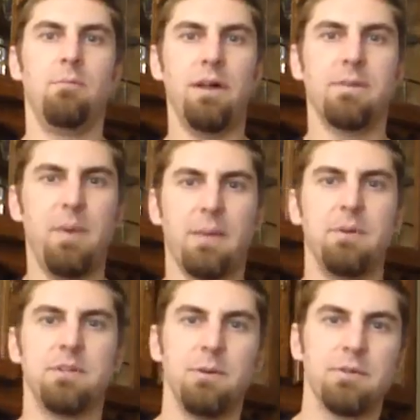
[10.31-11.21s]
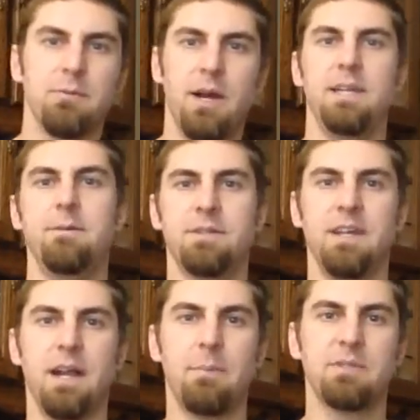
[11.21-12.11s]
Welcome back, beer tubers. Ryan here with
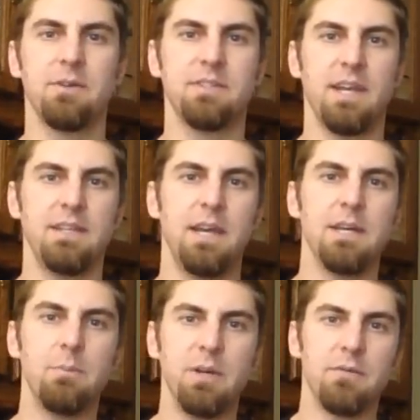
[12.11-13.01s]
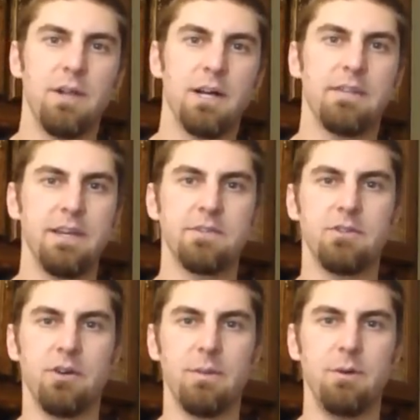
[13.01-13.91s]
another episode of San Diego Beer Vlog. Thanks for
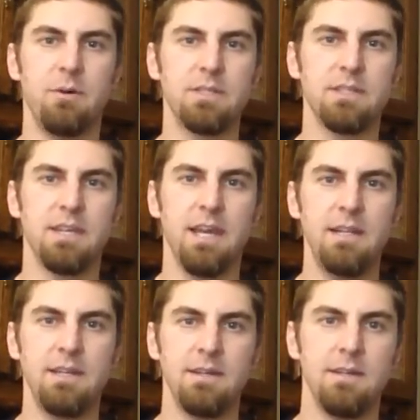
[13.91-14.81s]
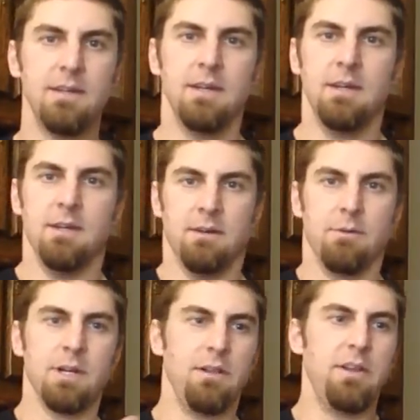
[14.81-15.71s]
joining me once again.
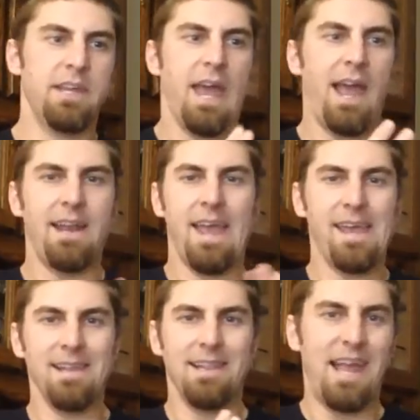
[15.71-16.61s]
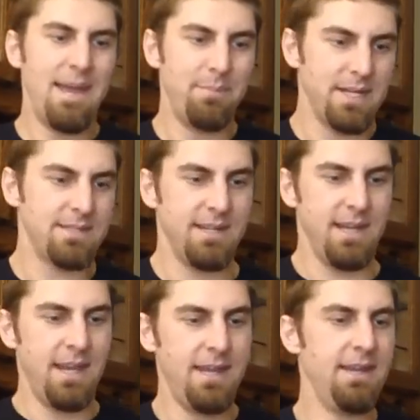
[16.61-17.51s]
We're going to look at a lambic
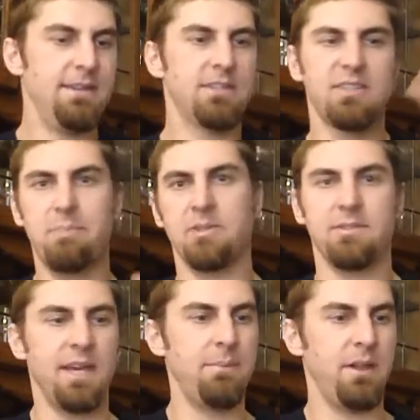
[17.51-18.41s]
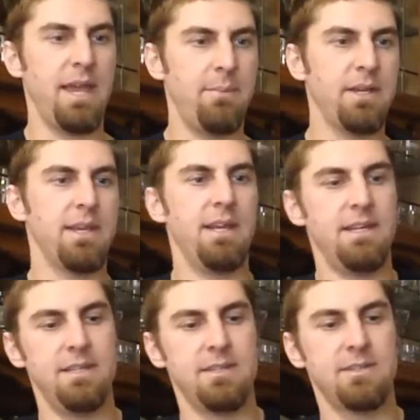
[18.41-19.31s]
today, and this is a special type of lambic. It
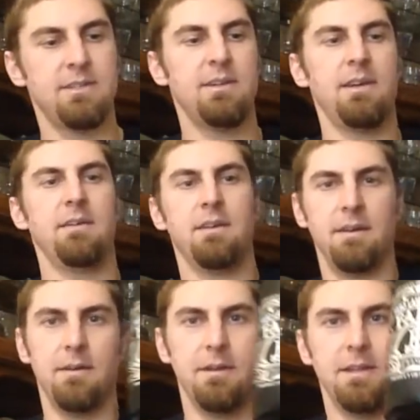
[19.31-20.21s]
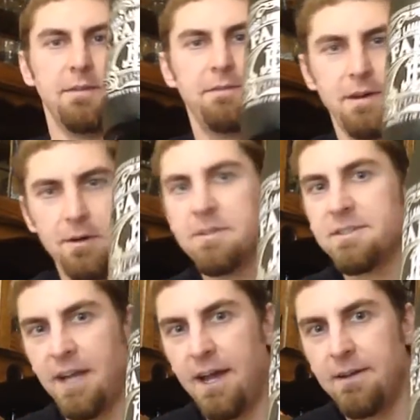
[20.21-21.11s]
is uh, in the Faro
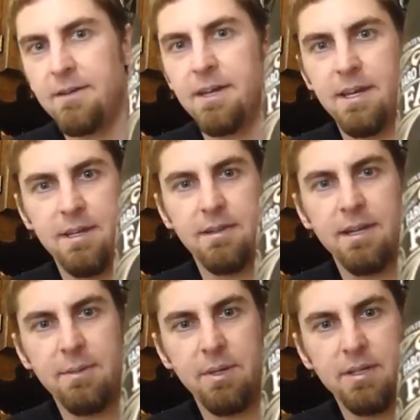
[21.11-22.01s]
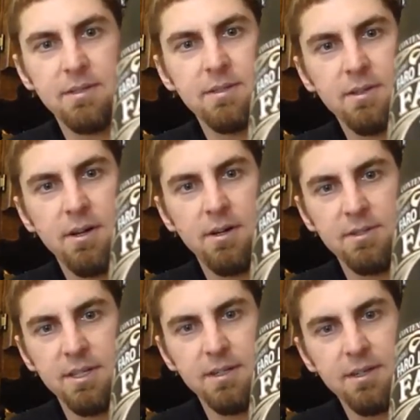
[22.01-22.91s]
style, and Lindemans
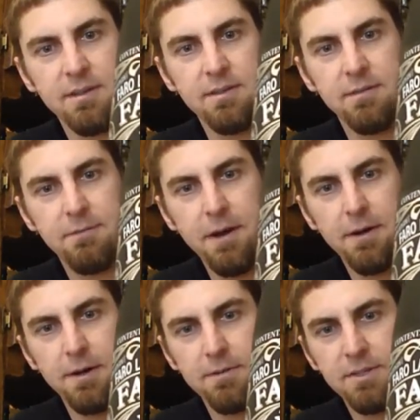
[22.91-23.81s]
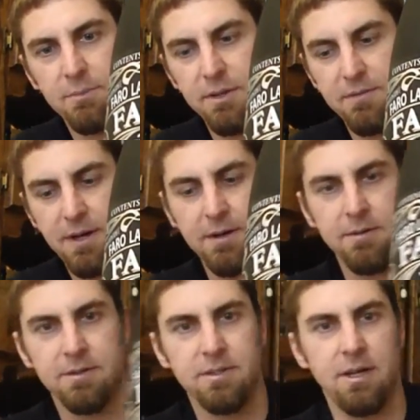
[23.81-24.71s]
calls it Faro, simply
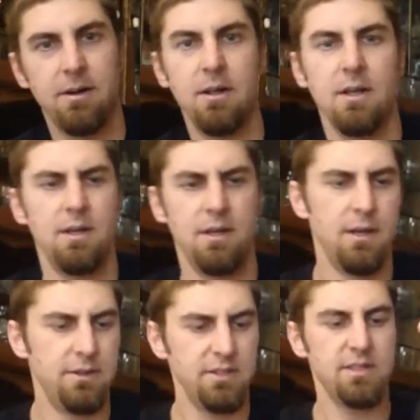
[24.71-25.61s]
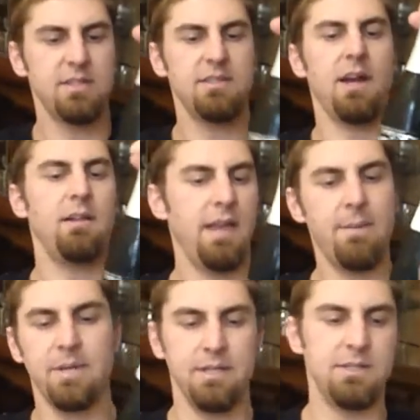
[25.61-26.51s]
Faro. So this is a style
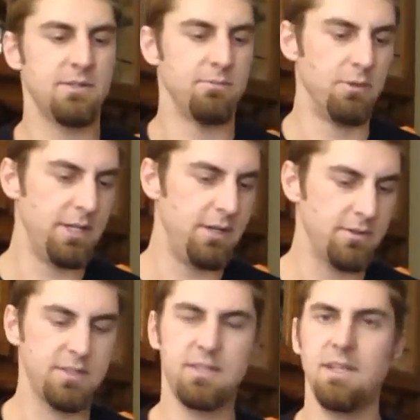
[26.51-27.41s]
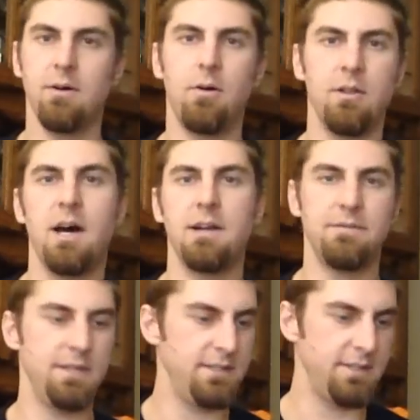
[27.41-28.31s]
lambic you just really don't see a whole lot
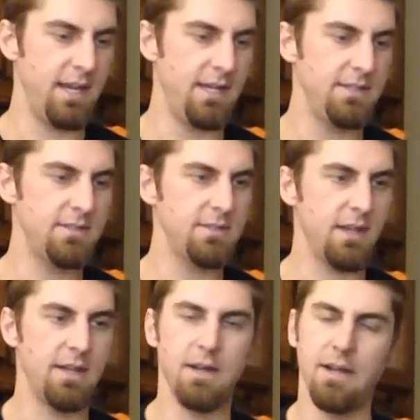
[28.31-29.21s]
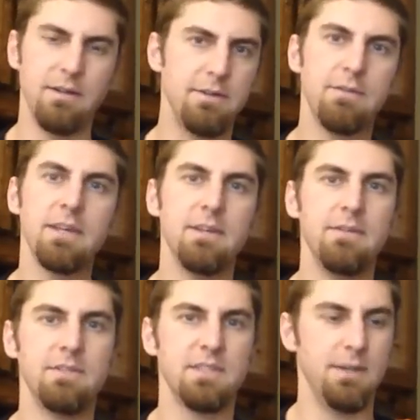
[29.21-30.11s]
of these days. I, I don't even think you
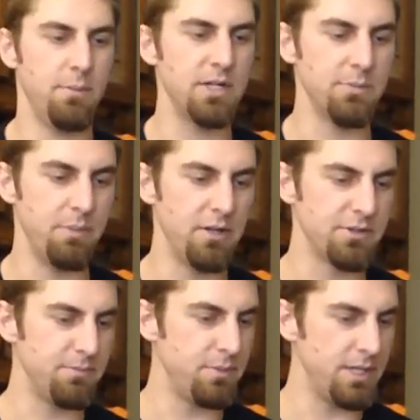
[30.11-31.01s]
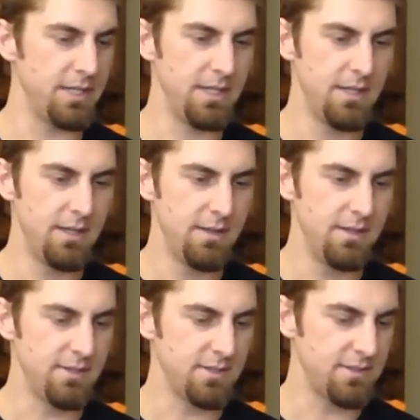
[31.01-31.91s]
even see it much in Belgium, but
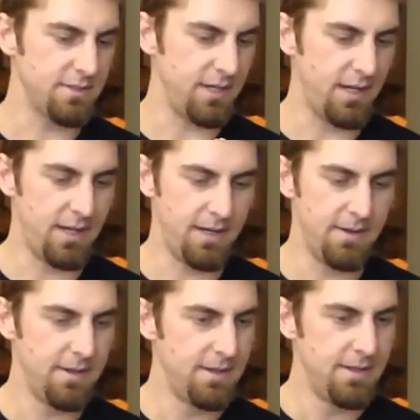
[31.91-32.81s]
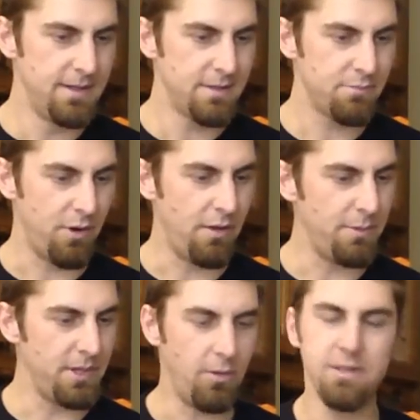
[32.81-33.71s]
this is uh,
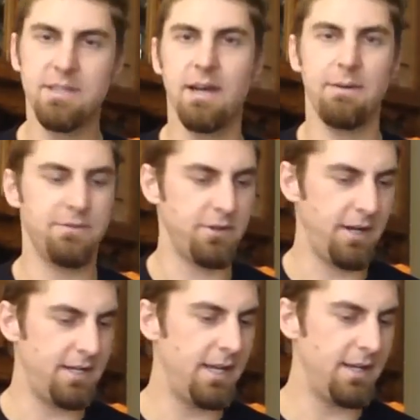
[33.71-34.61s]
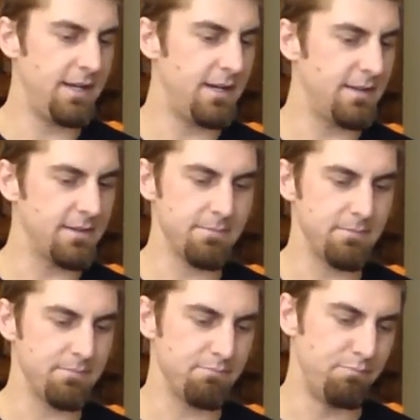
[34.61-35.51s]
probably the only time I've tried a uh,
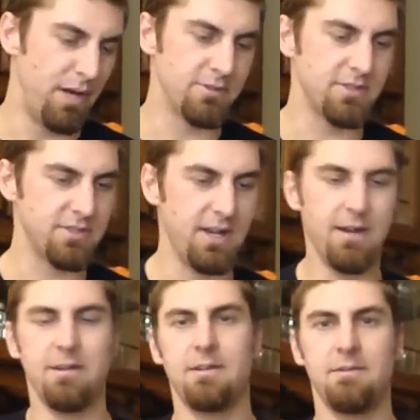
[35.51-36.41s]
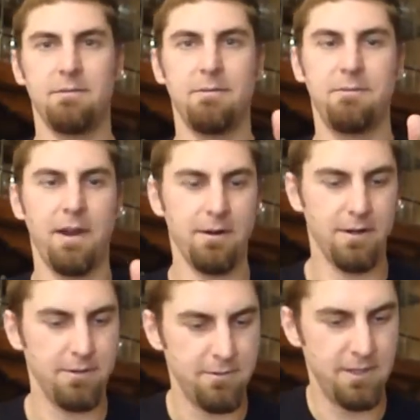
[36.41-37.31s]
Belgian style
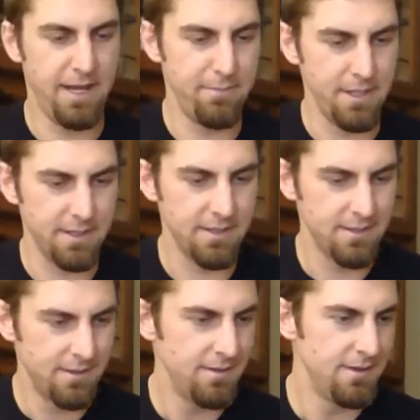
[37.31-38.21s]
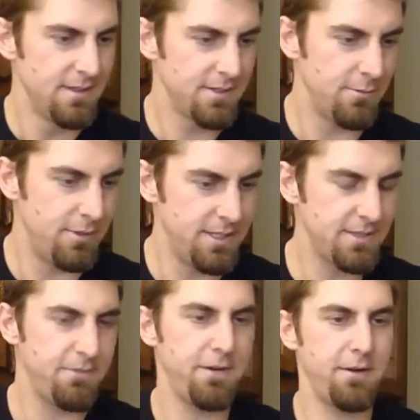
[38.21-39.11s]
Faro lambic. So what
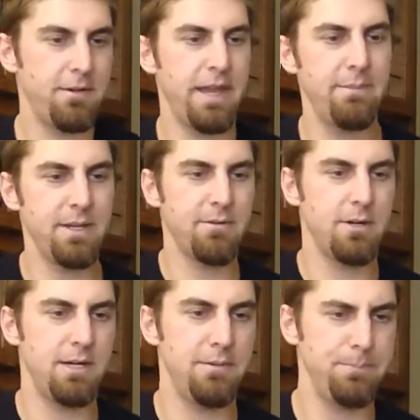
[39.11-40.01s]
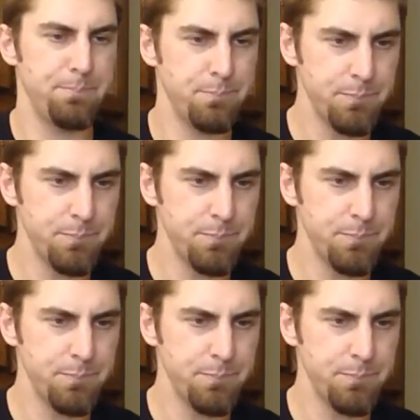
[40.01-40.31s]
is a Faro lambic? Well,